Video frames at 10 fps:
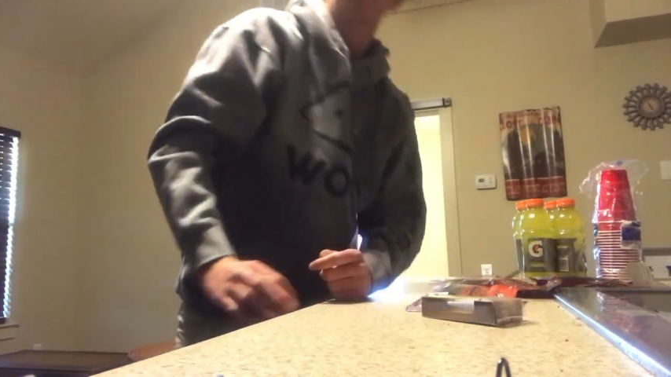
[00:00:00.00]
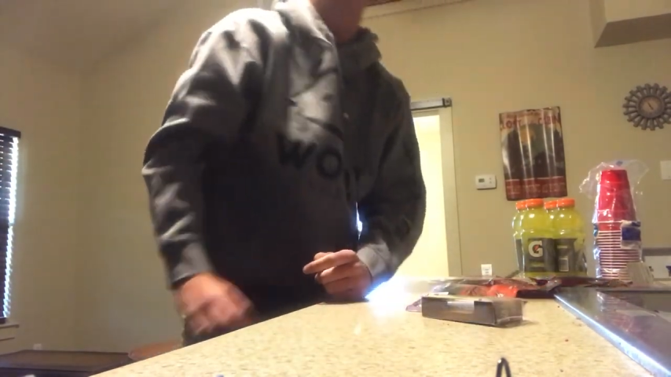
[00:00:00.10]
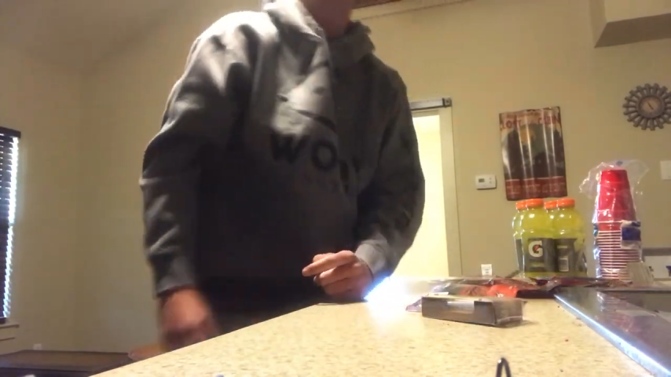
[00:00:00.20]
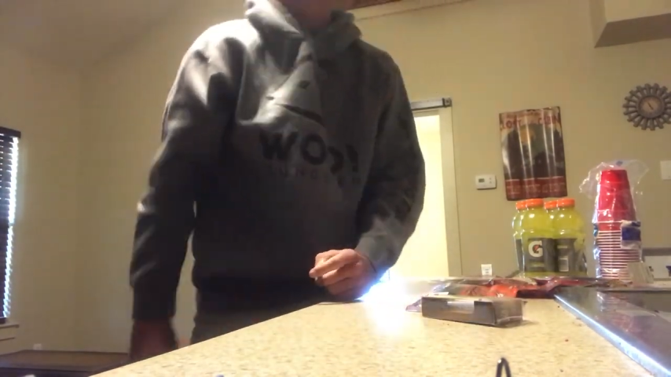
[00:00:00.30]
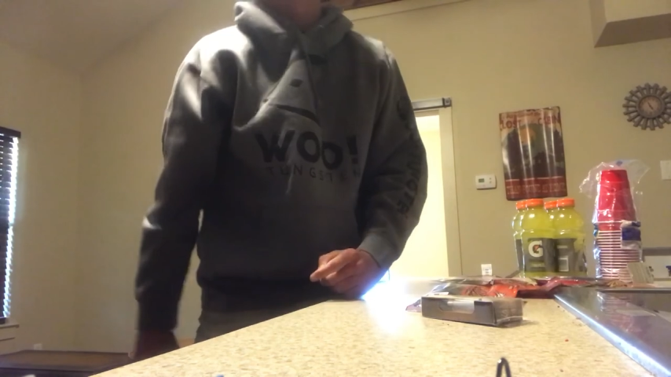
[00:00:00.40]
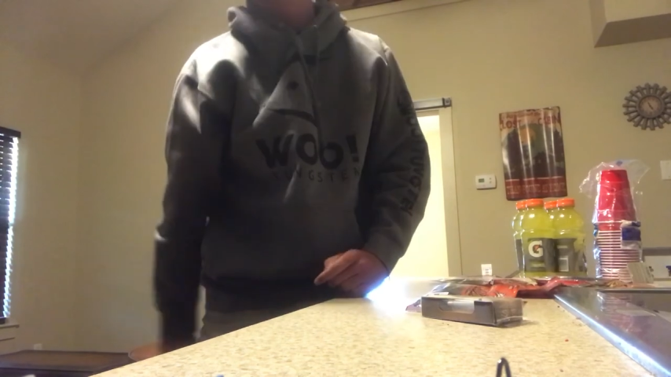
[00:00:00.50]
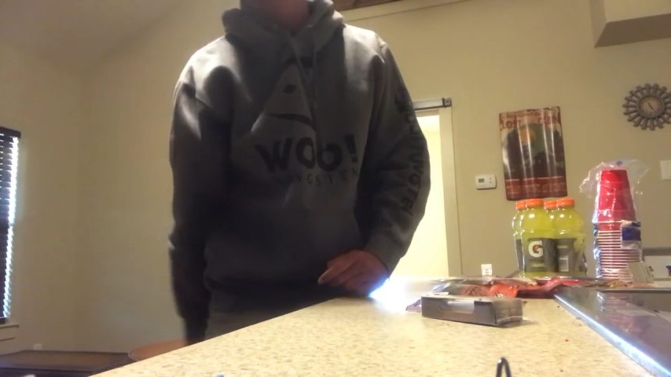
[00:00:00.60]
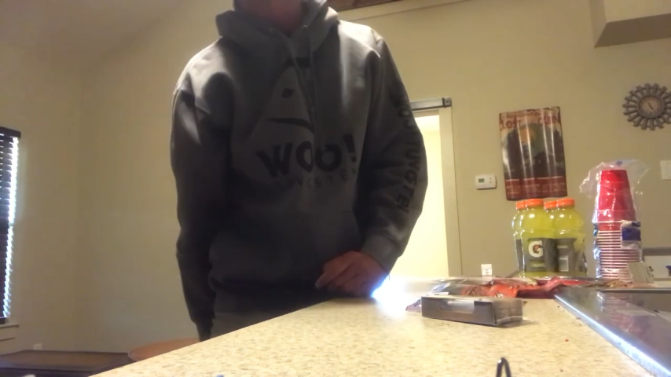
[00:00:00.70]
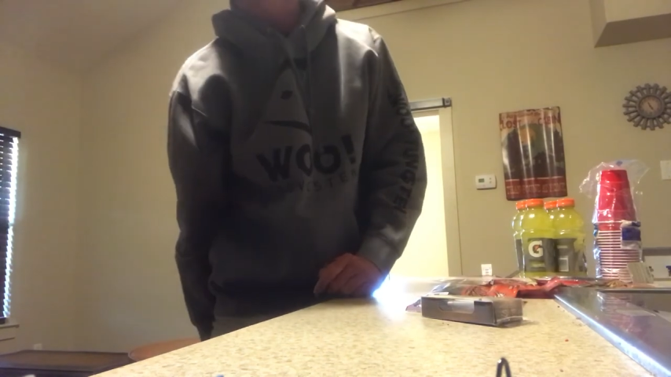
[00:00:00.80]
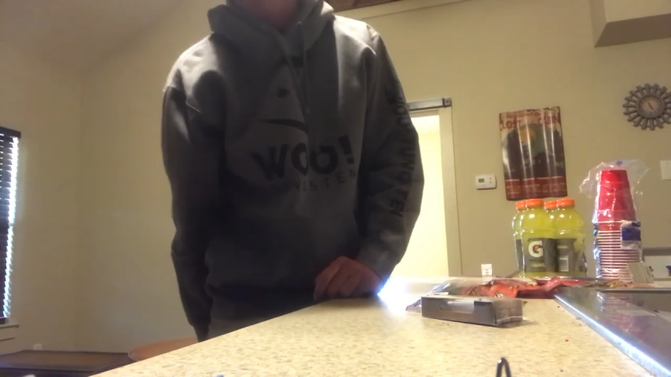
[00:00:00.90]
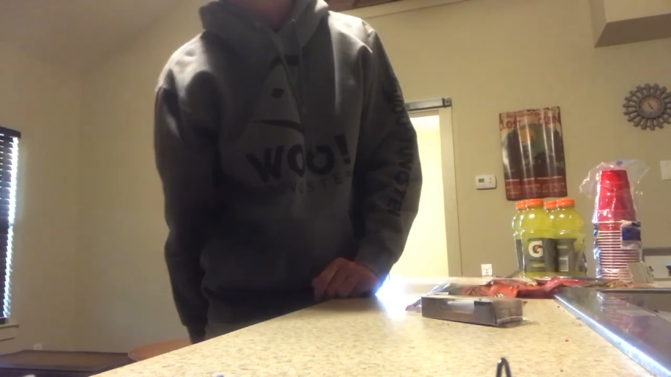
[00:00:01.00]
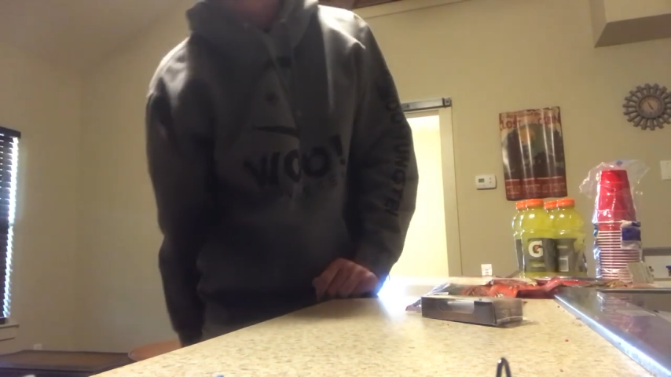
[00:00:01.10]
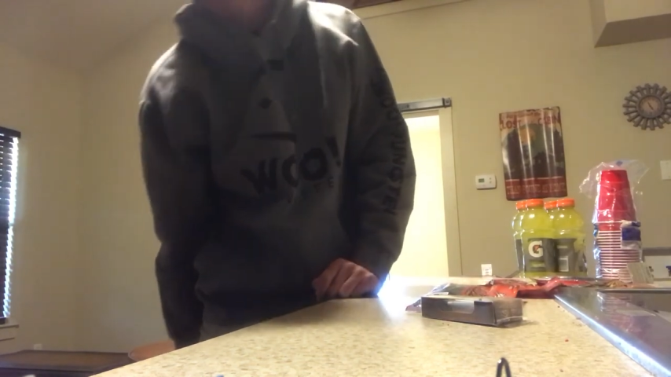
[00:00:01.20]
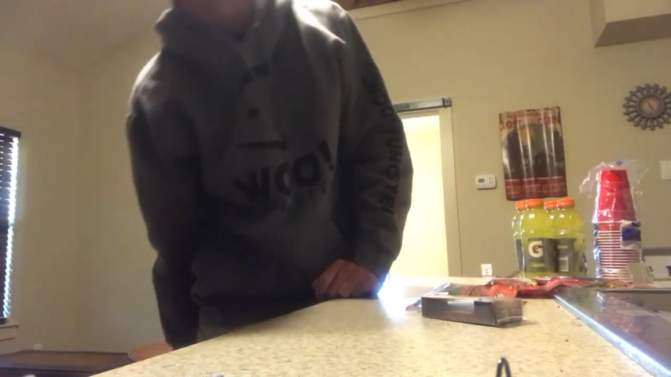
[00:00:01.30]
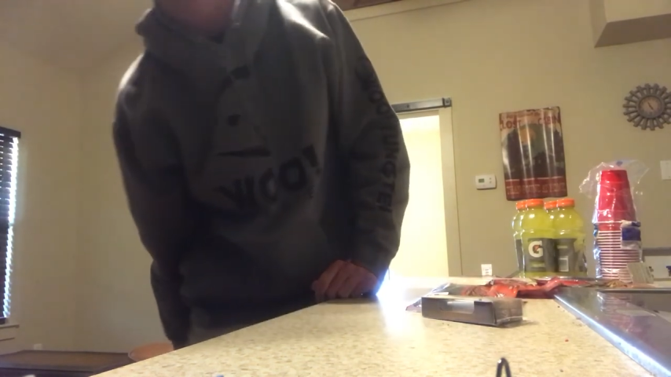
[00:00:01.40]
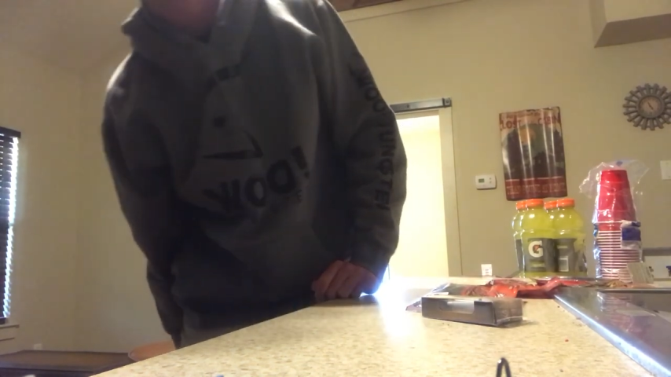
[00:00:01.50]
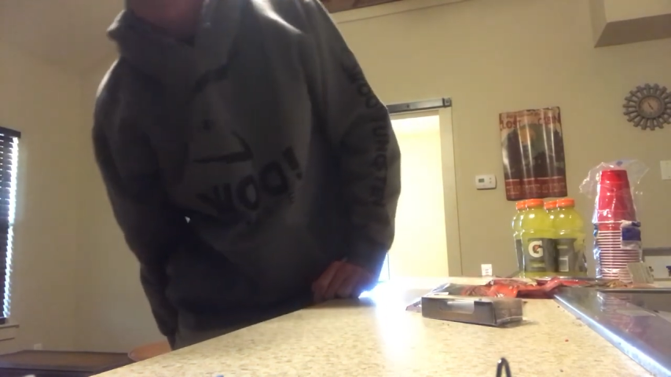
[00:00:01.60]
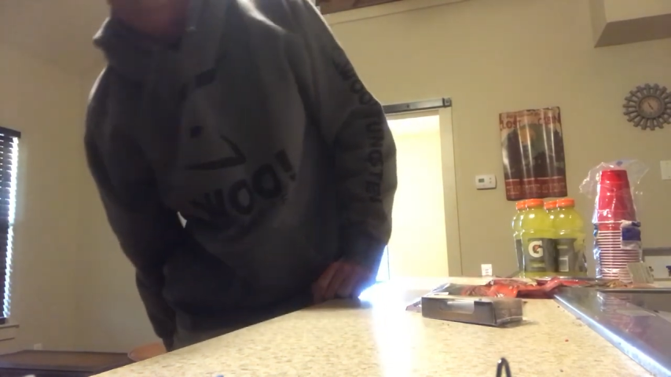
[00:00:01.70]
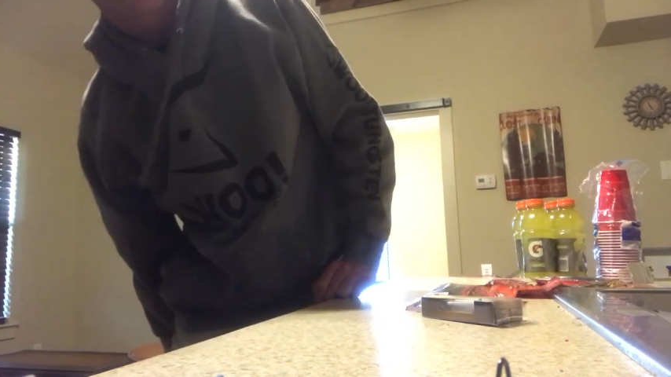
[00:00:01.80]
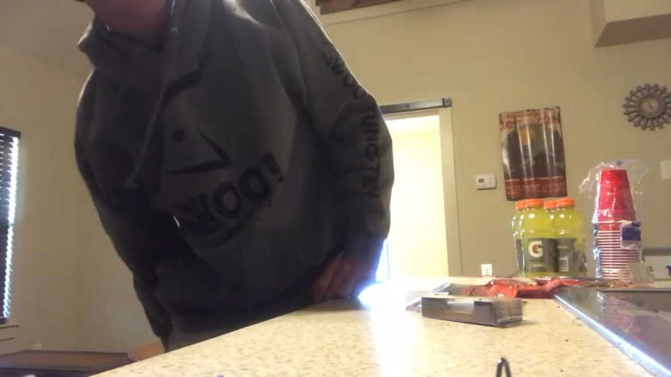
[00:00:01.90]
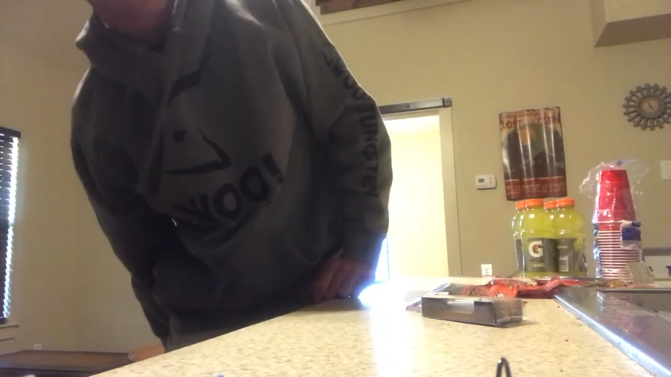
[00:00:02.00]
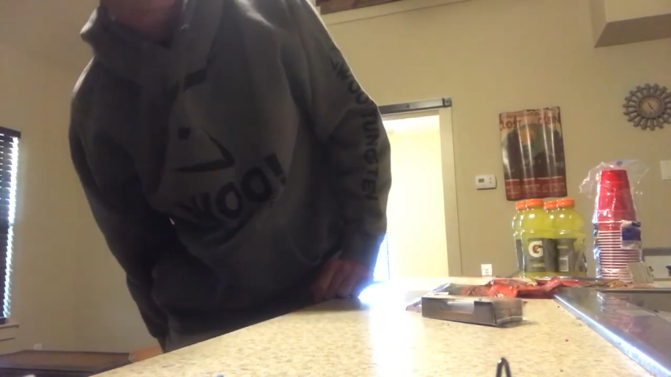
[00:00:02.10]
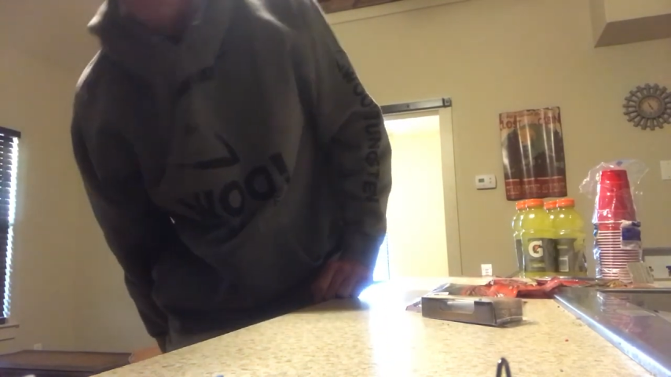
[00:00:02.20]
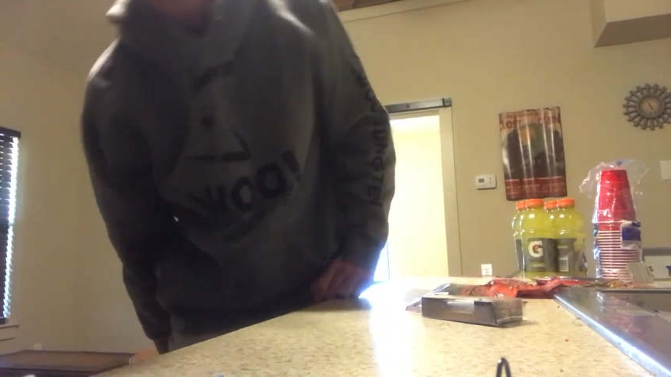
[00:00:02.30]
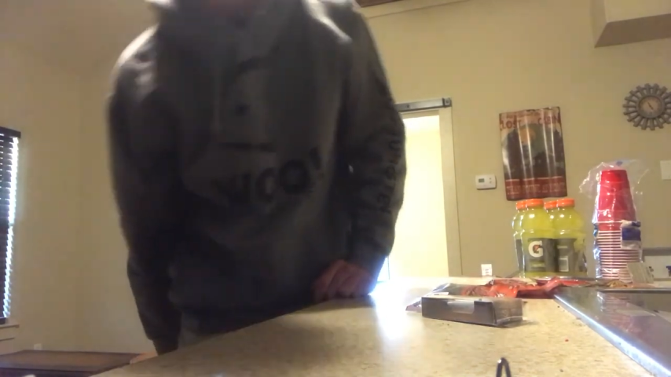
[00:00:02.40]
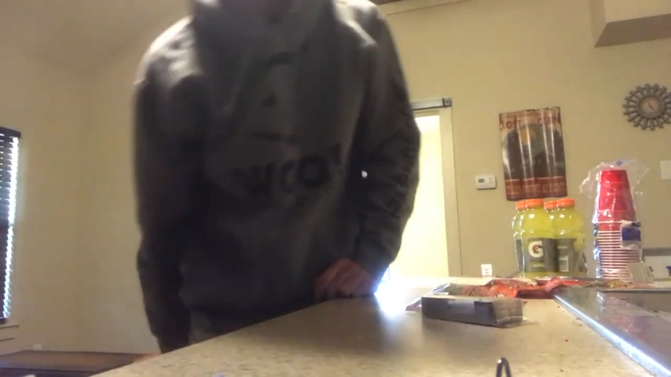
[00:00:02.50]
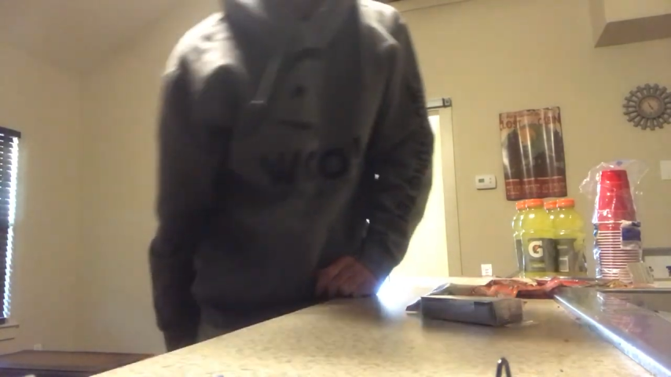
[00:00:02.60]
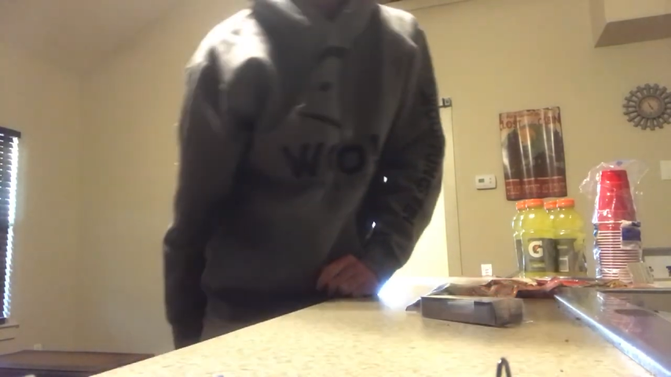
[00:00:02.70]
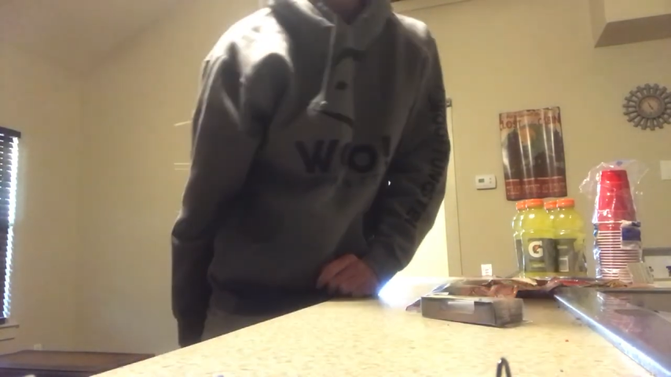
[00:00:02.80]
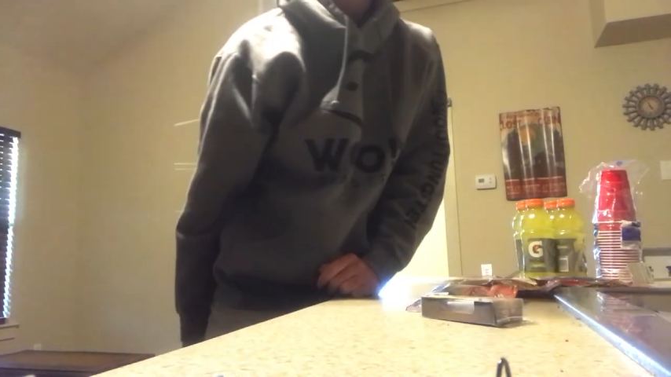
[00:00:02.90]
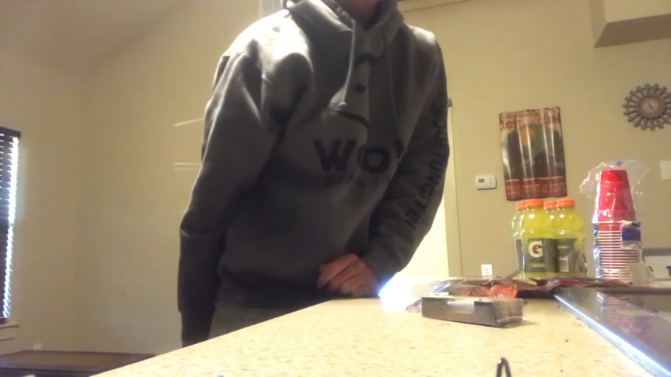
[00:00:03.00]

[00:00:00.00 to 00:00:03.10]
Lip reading: Nobody's mouth can be seen.